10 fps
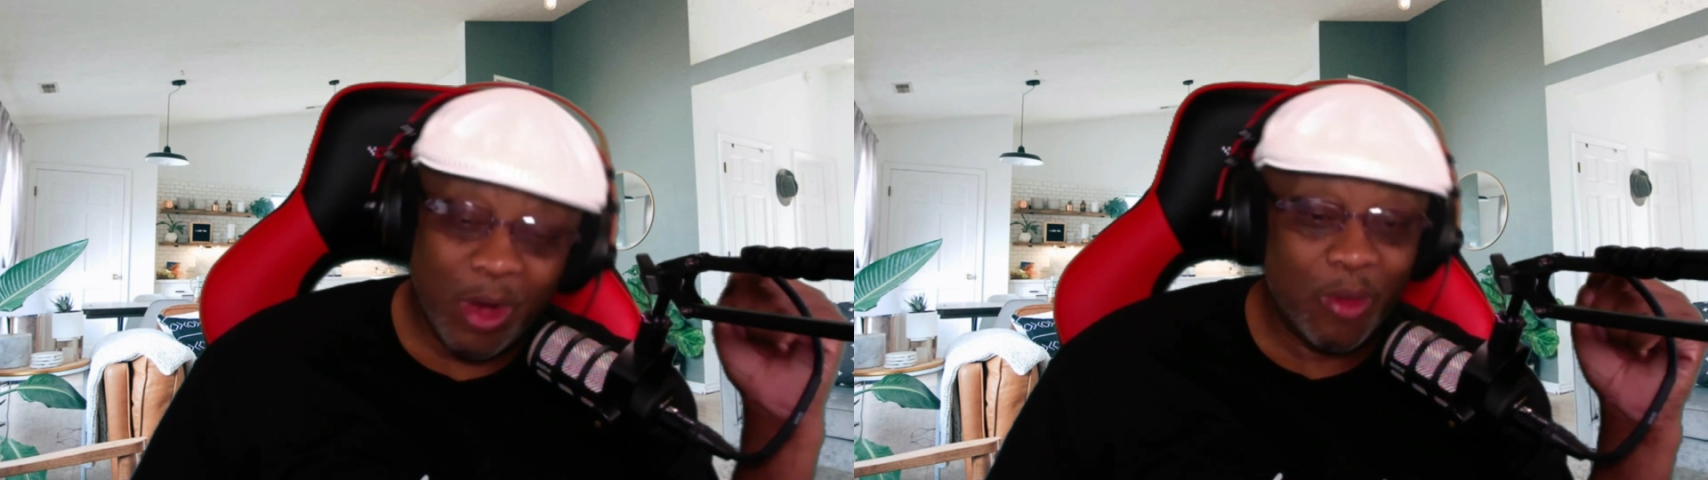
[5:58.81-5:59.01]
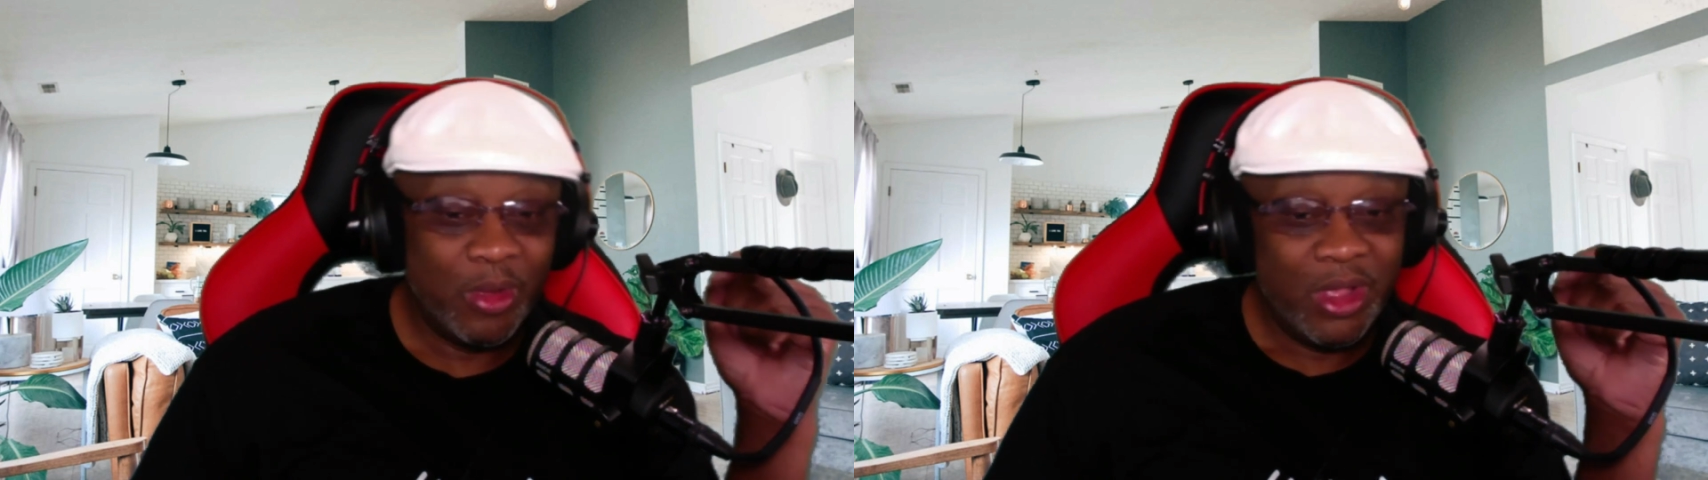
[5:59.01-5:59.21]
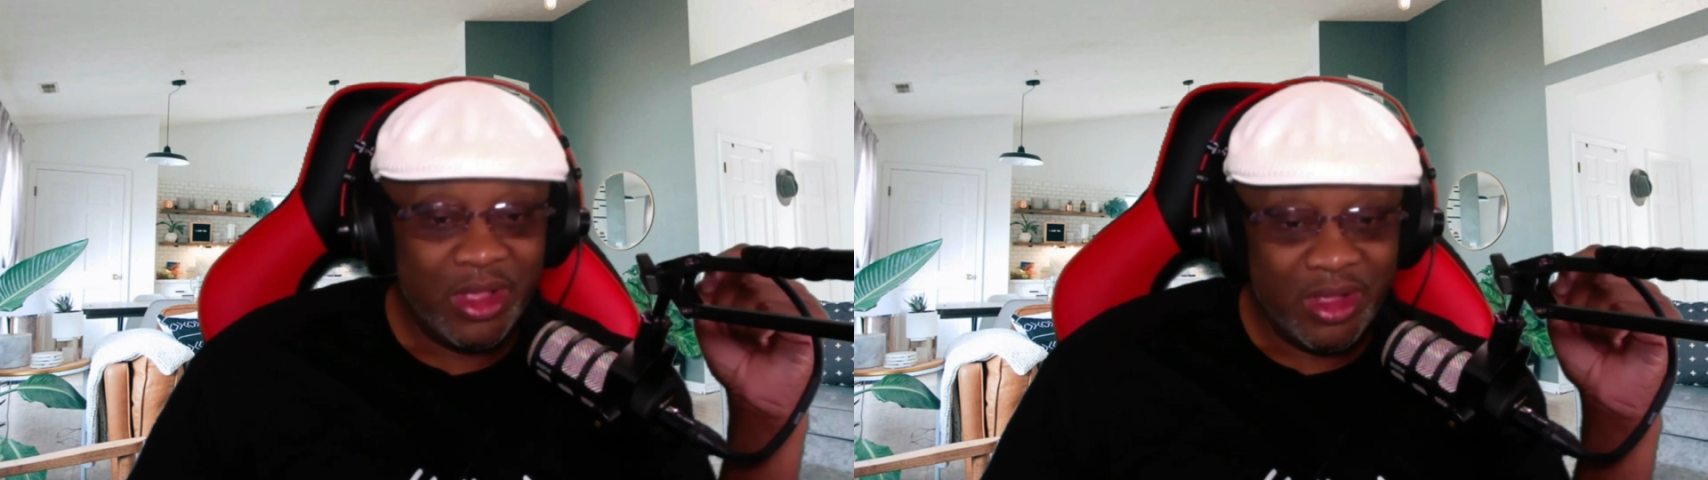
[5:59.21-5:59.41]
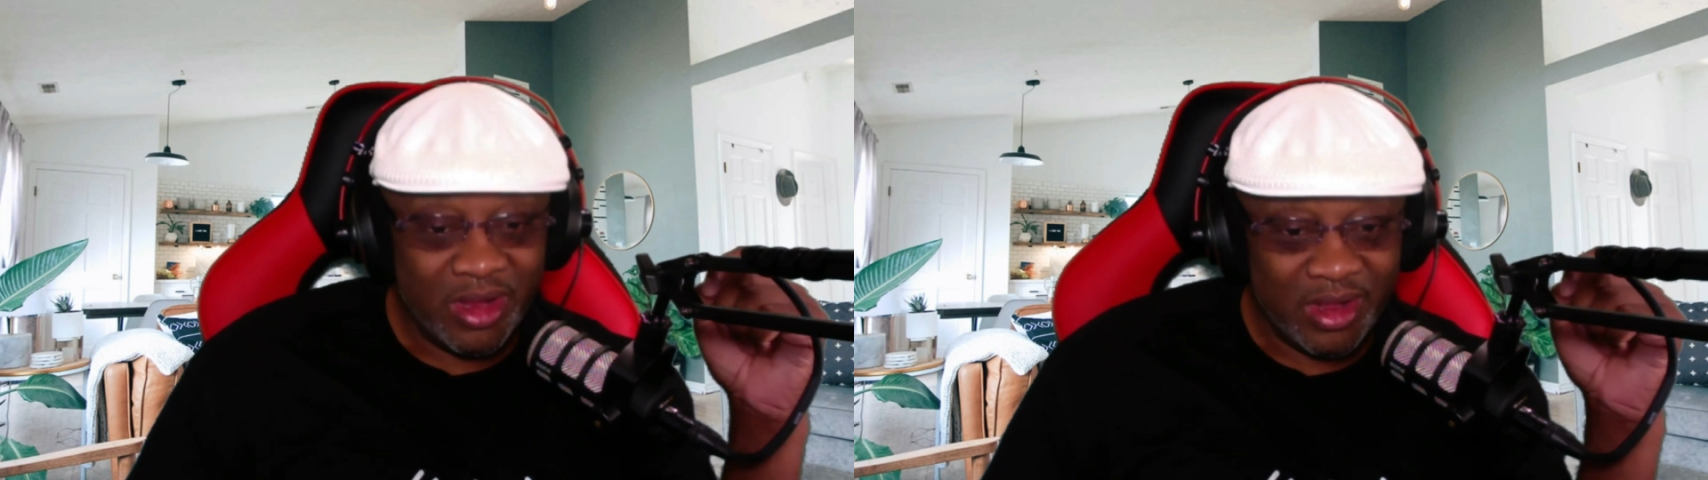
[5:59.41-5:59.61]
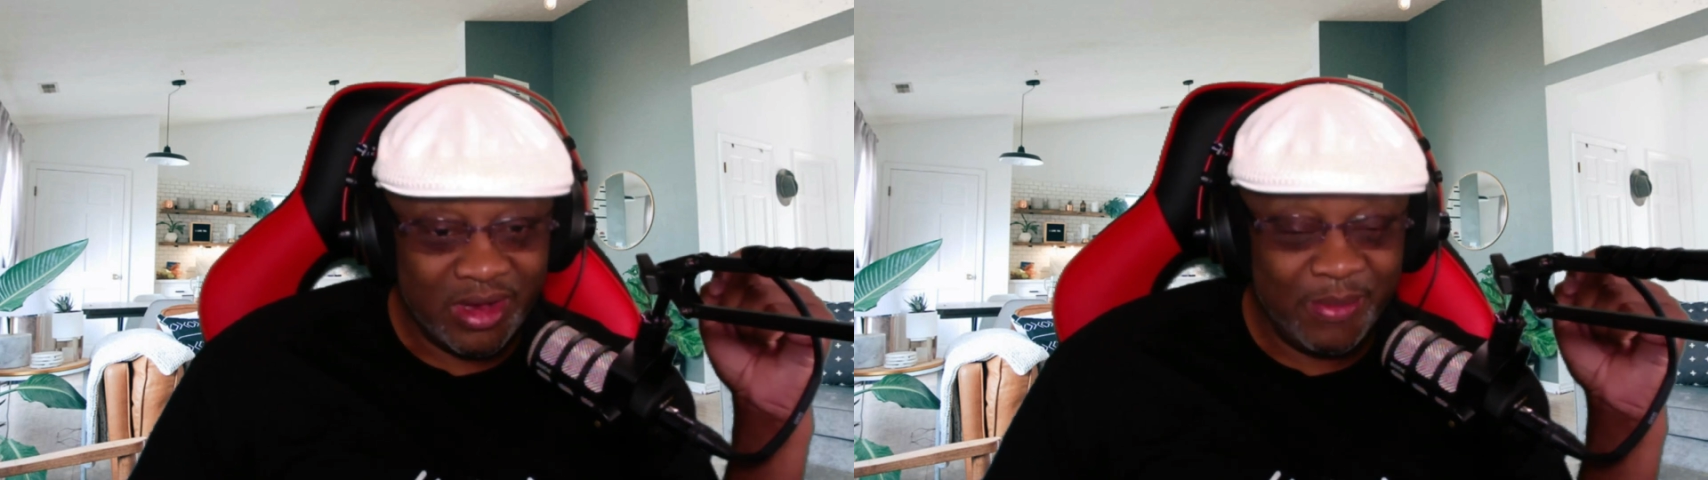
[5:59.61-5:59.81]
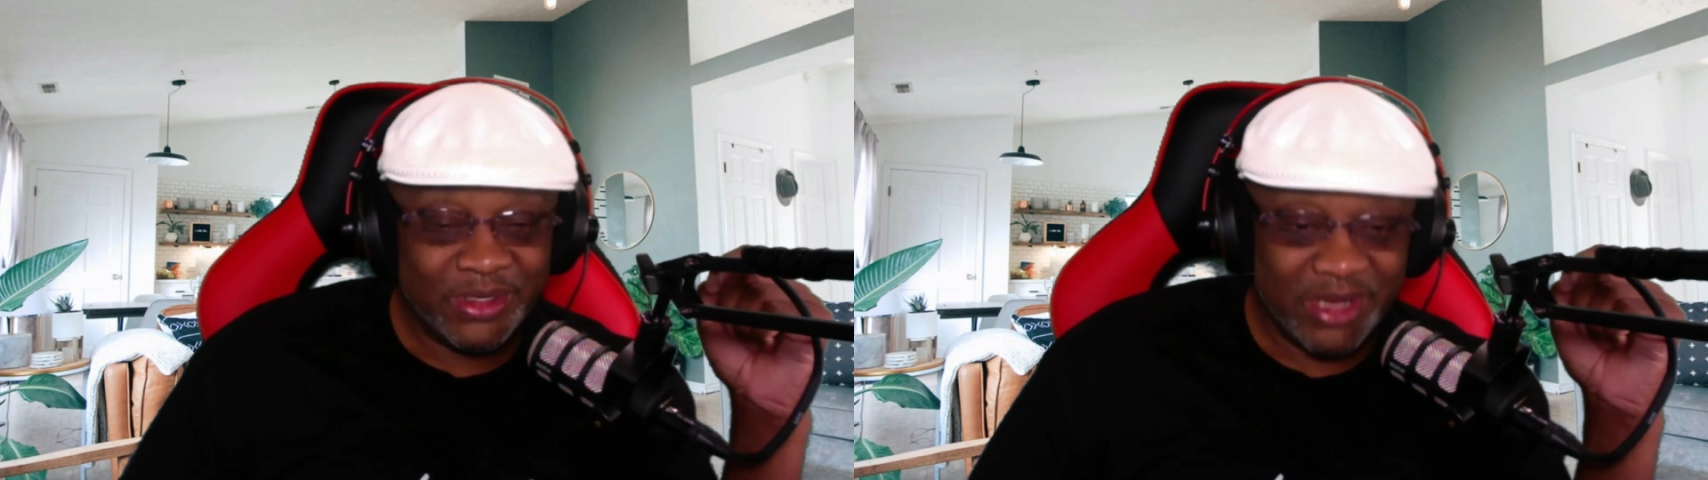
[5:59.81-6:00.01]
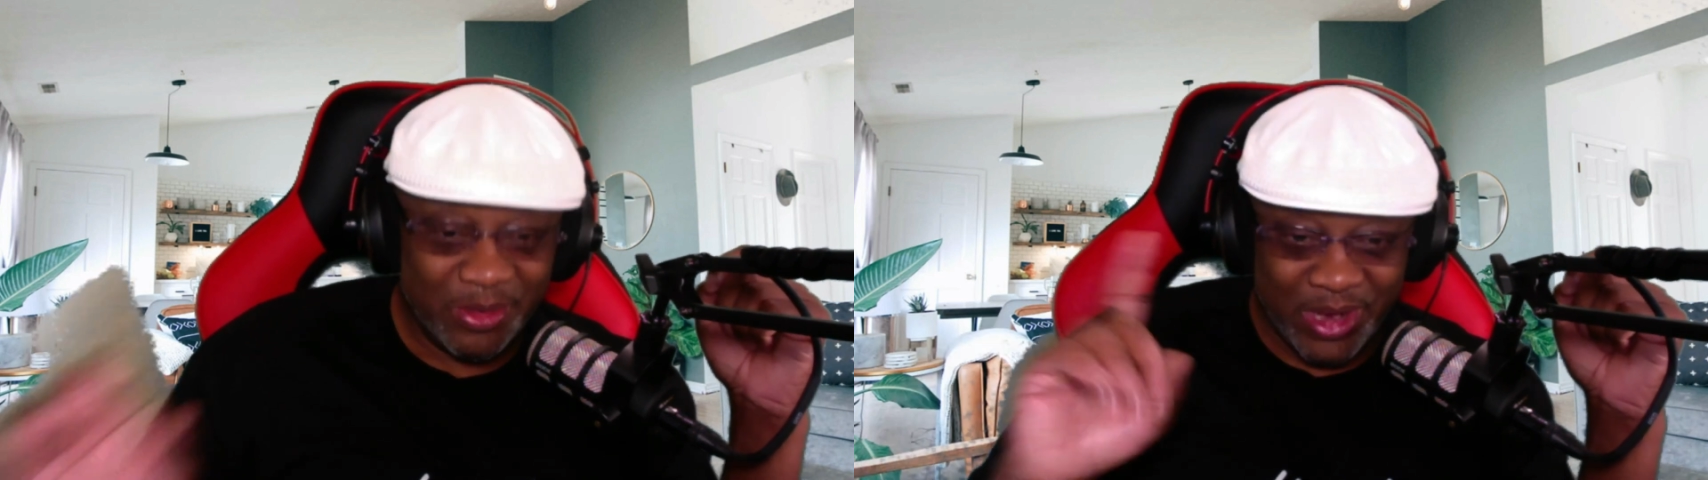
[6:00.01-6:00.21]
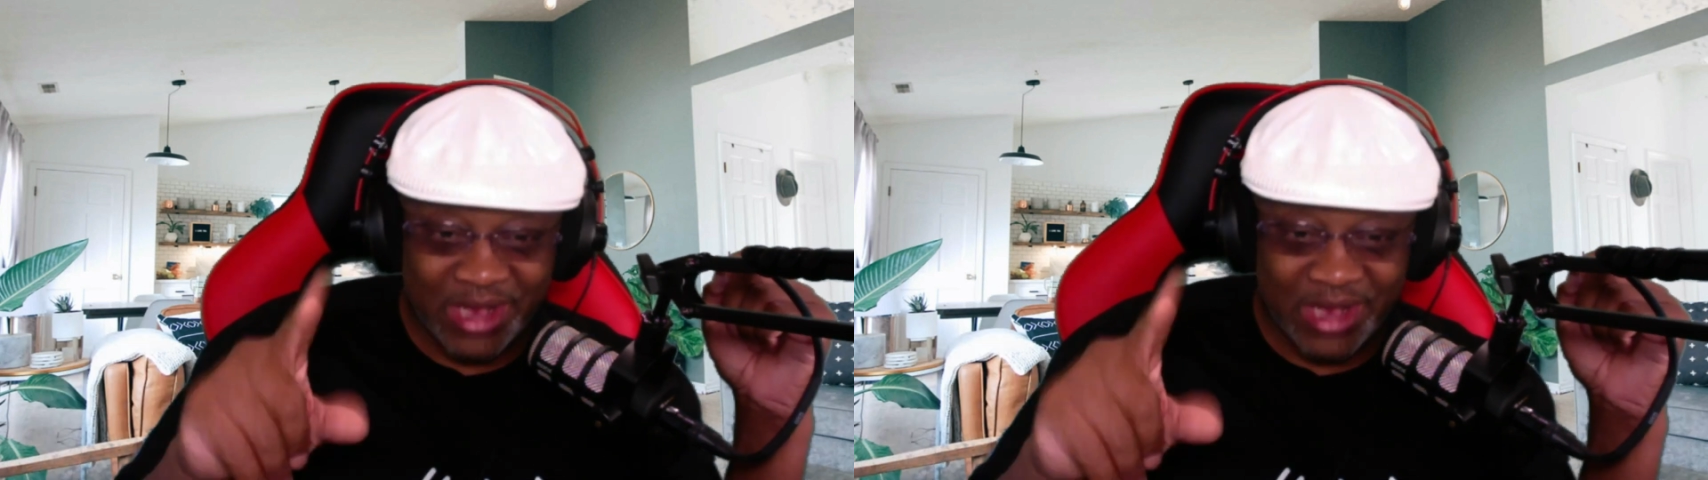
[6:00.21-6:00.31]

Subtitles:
Oh, let me tell you what